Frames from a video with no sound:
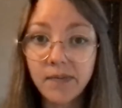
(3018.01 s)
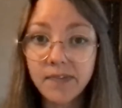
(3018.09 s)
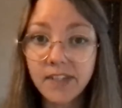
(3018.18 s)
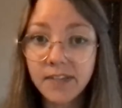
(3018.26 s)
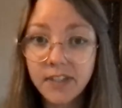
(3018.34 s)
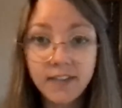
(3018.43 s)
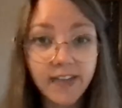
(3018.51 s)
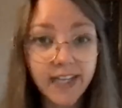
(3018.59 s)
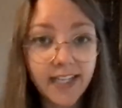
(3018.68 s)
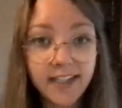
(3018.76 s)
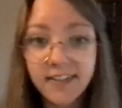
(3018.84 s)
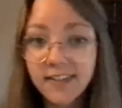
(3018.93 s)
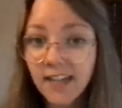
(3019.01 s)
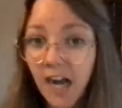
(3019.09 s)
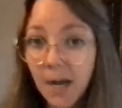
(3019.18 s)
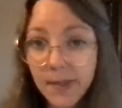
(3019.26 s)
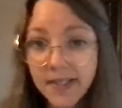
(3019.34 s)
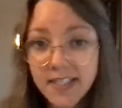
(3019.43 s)
give it a like,
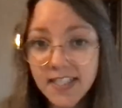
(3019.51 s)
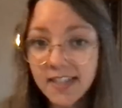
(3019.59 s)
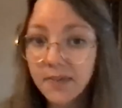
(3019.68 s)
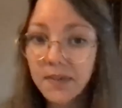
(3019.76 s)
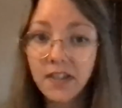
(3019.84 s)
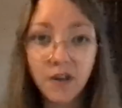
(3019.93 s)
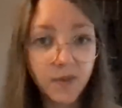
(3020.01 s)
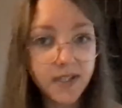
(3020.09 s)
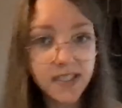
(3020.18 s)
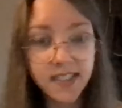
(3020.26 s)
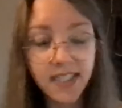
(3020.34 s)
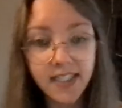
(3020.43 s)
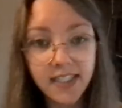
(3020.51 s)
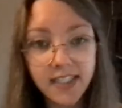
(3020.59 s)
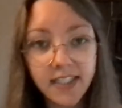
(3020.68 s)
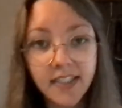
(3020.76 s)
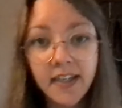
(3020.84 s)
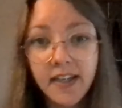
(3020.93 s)
comment, let me know what
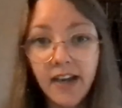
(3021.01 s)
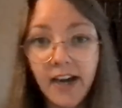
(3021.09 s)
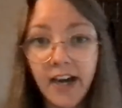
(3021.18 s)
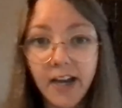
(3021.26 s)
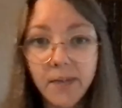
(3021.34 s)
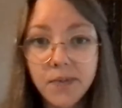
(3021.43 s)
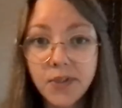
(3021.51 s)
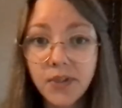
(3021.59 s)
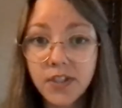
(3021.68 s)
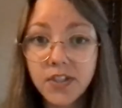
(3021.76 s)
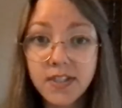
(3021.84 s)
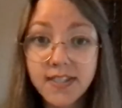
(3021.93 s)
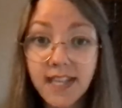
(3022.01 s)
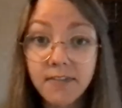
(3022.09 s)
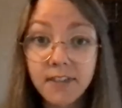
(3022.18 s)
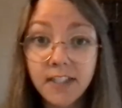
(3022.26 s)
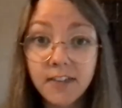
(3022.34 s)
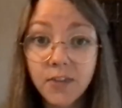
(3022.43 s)
resonated. You could save
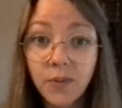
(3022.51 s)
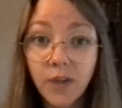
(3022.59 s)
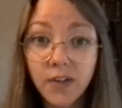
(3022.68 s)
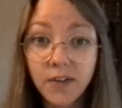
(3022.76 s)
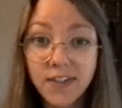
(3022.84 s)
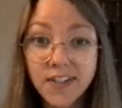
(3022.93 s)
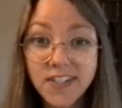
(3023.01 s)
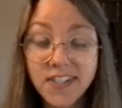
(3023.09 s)
it if you want to